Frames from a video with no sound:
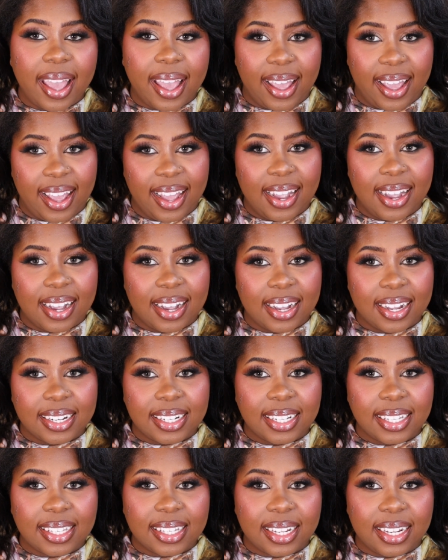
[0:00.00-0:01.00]
Hey
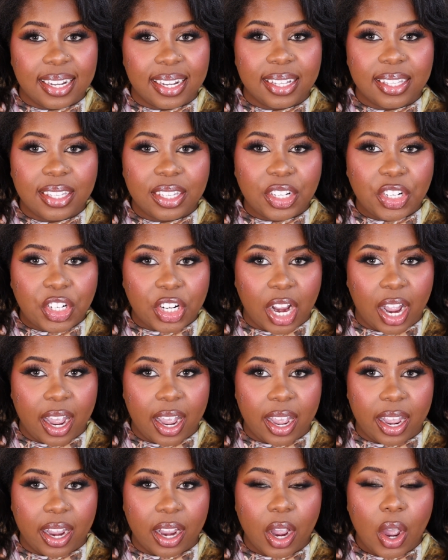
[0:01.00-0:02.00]
guys, it's
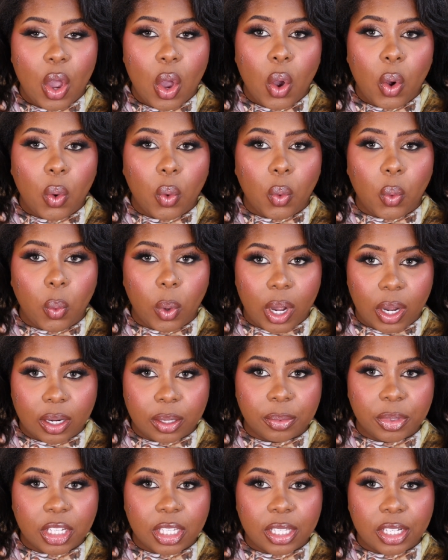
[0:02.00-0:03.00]
Chey.
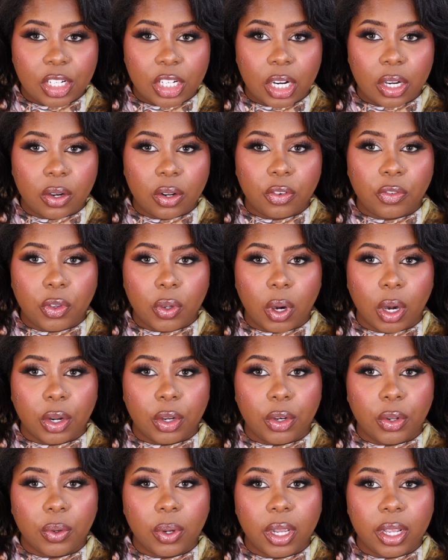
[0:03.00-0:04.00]
Welcome to the channel if you are
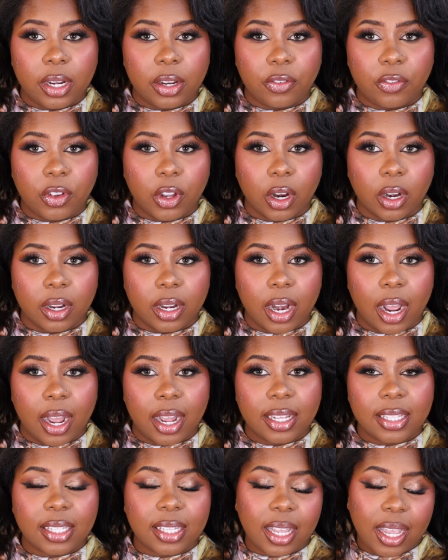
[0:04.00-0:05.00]
new, and if you're
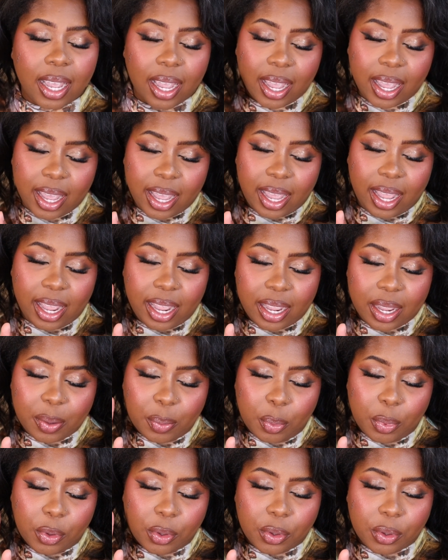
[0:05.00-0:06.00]
not, hey
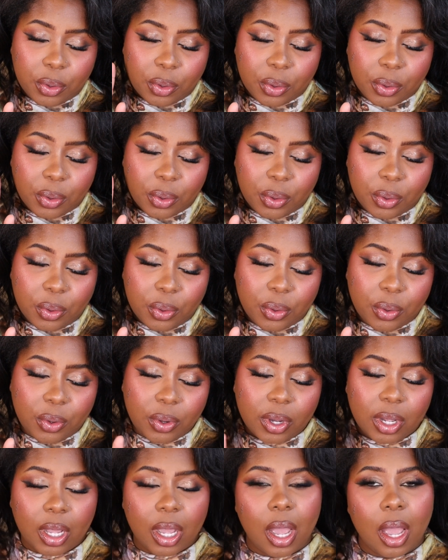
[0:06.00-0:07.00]

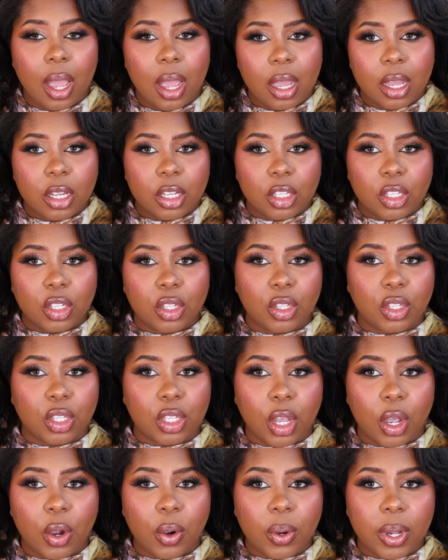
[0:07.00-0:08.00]
boo.
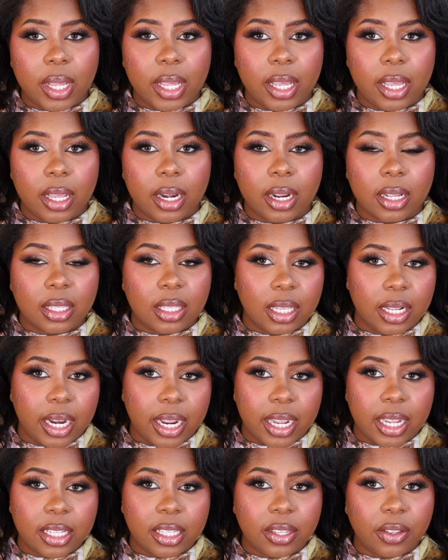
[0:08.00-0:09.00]
So in
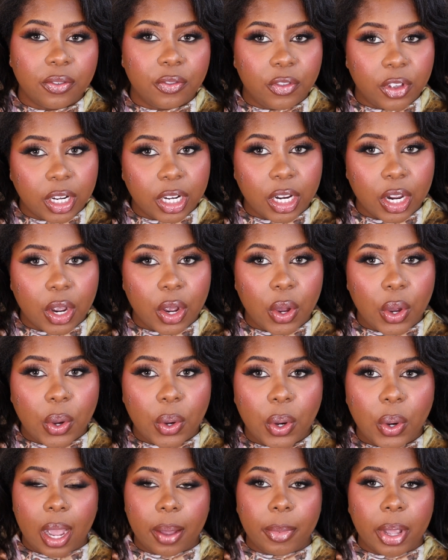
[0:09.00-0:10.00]
today's
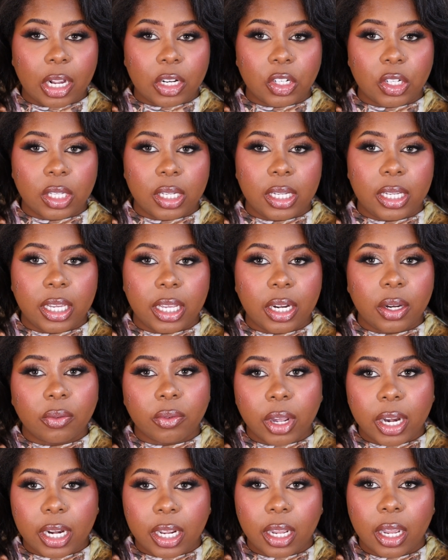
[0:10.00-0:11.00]
video, I'm actually getting
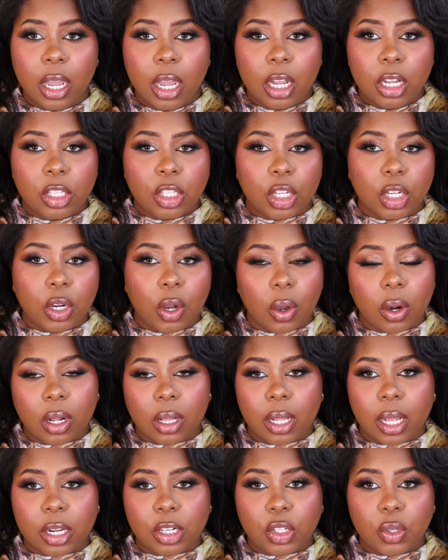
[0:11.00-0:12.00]
ready to go to
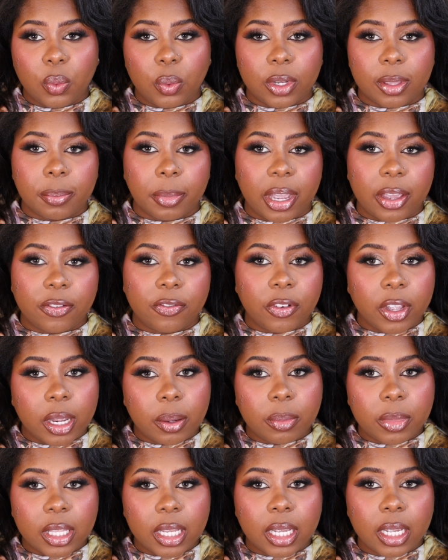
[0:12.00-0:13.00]
lunch with my
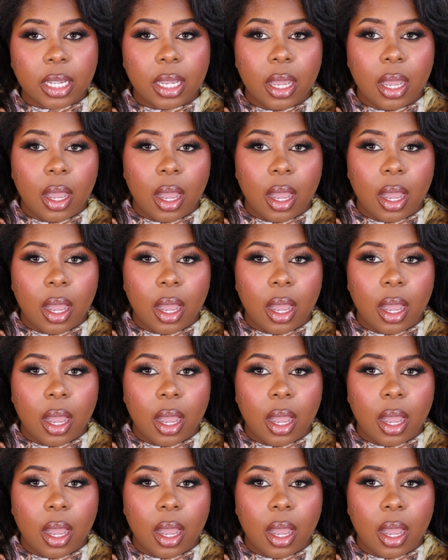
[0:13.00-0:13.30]
family.